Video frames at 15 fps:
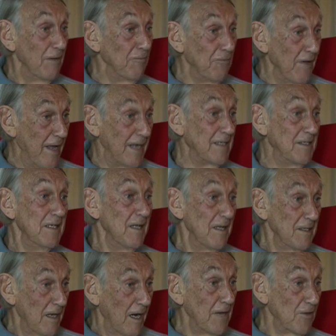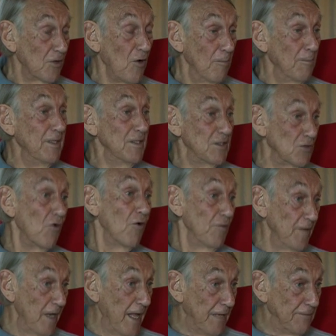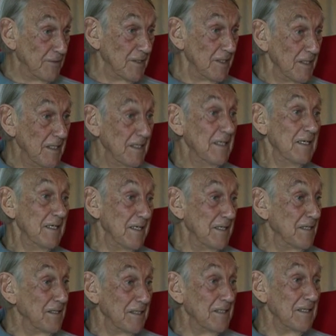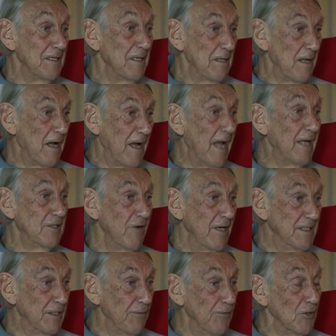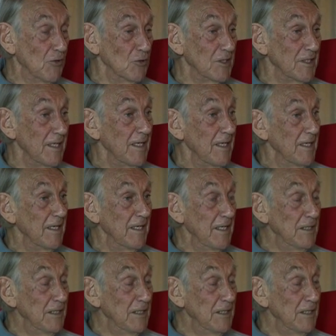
in fact either communists or on the left. I had great difficulty in